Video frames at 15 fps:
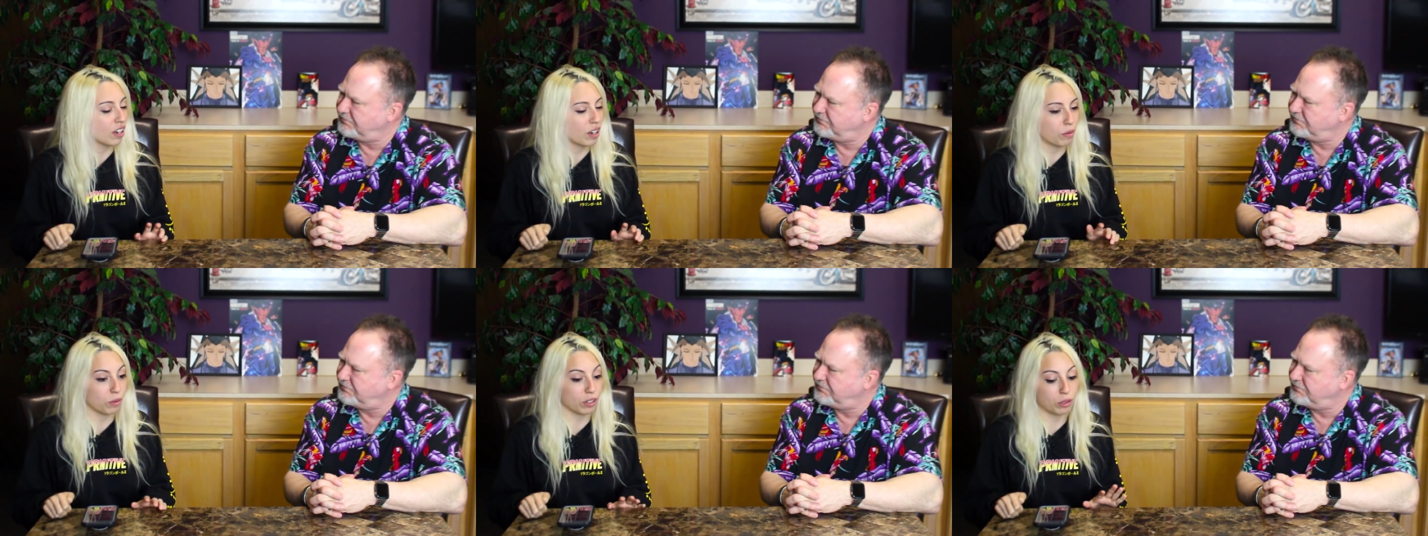
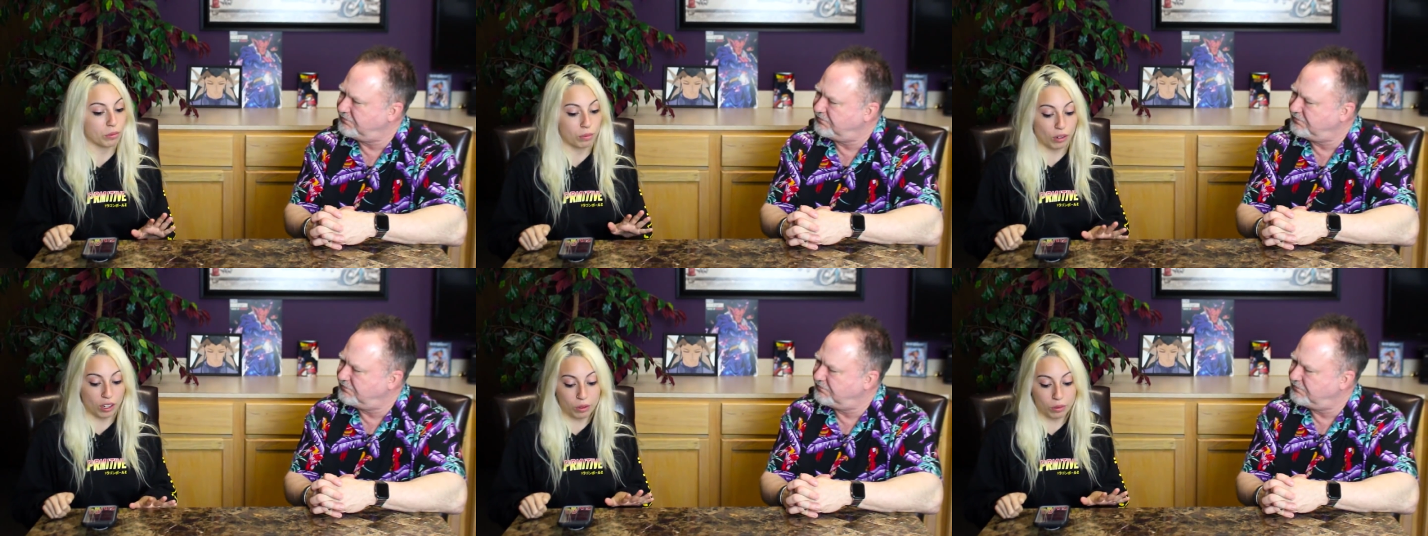Speaker 1: where
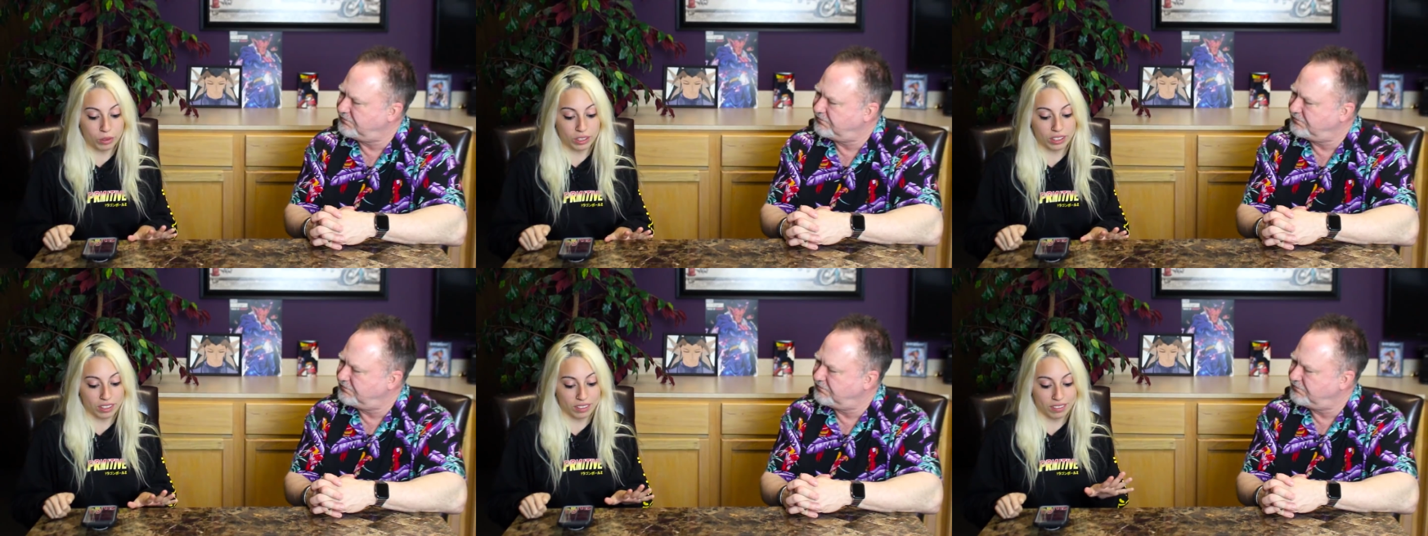Dabura
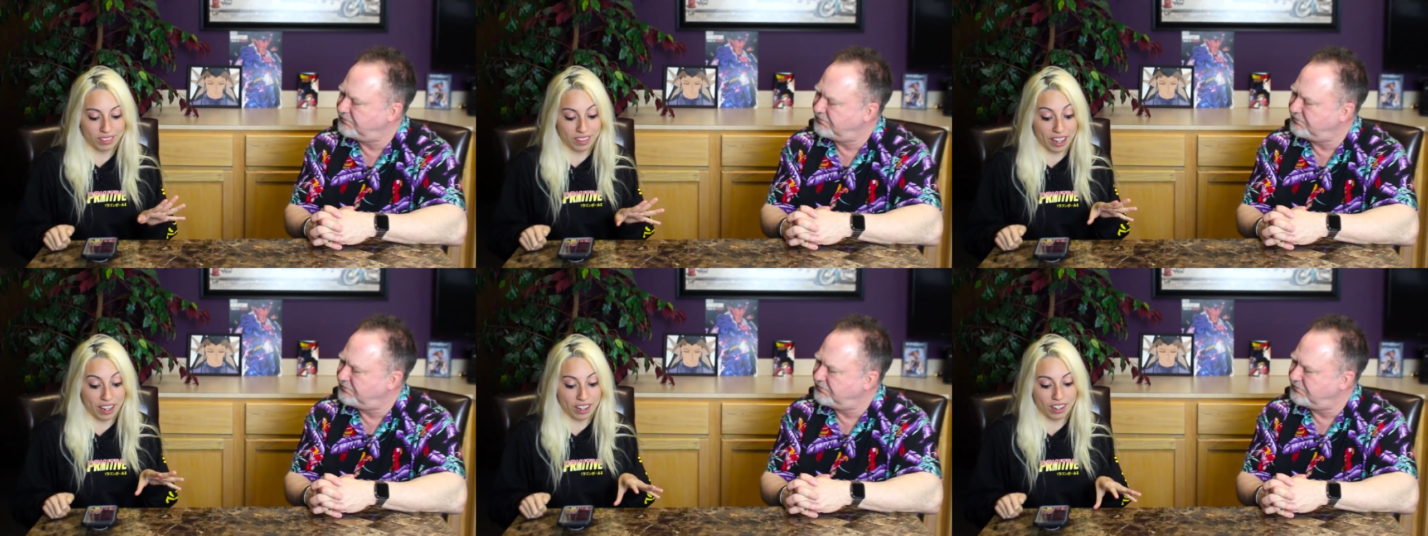was
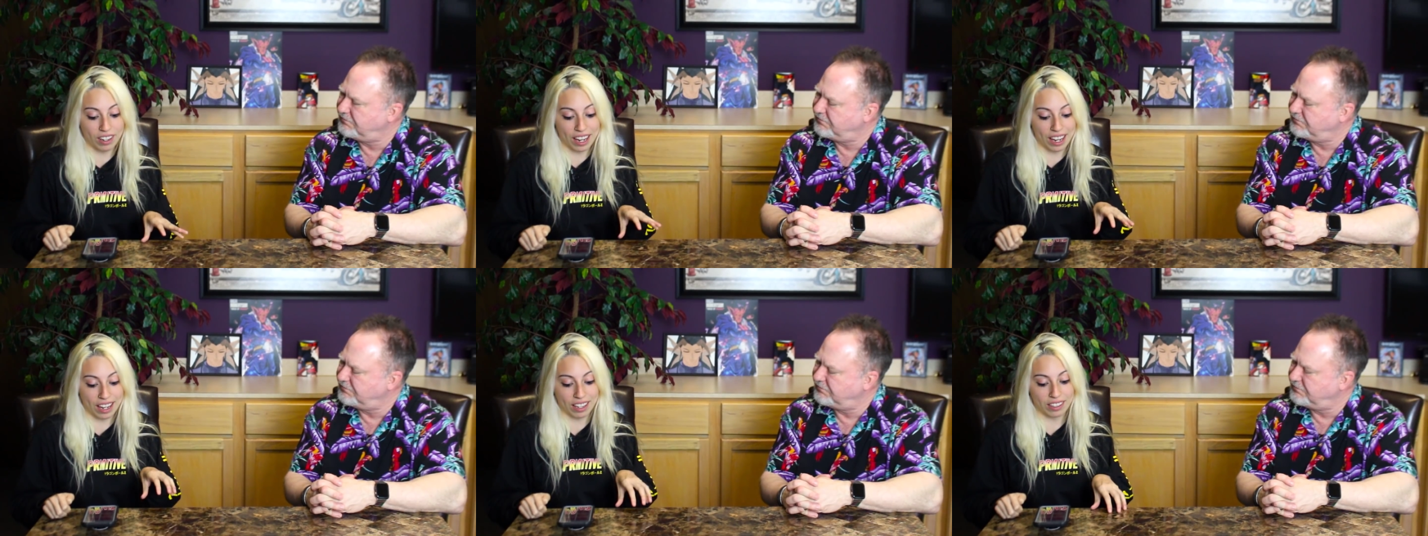there,
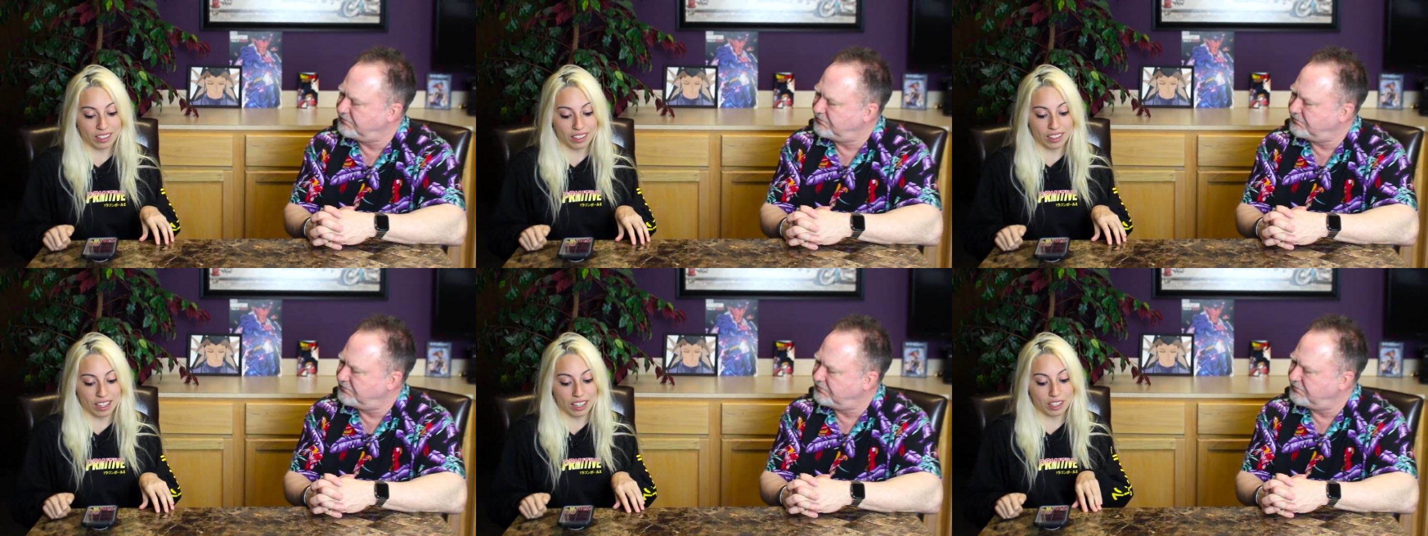and
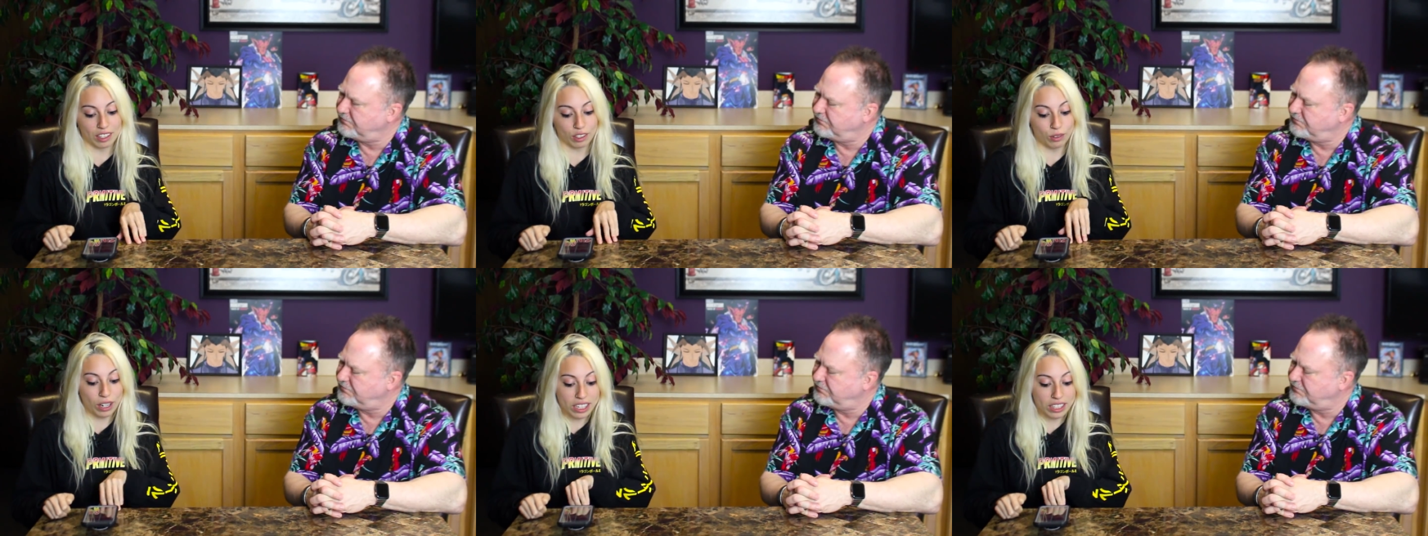in the
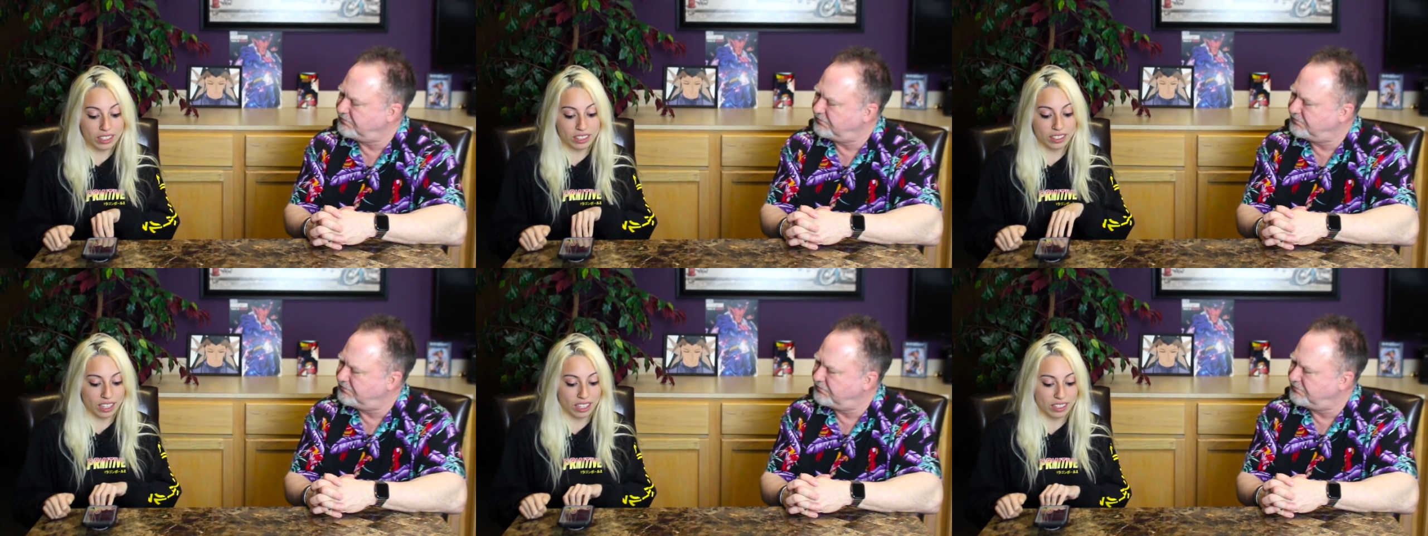credits
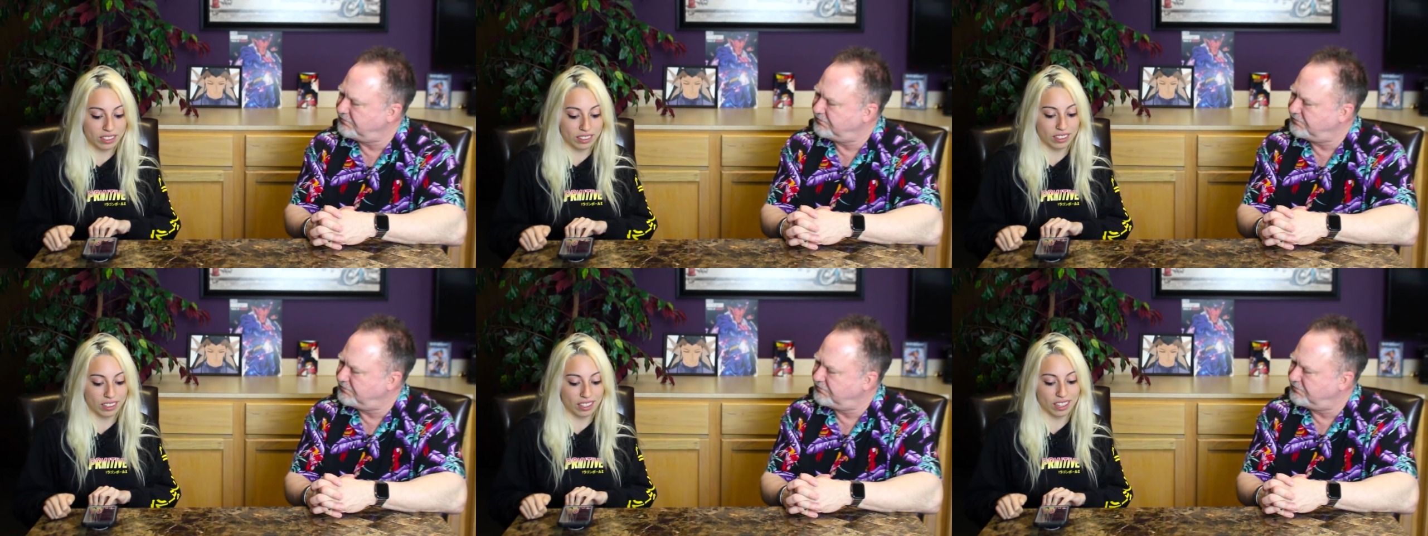it says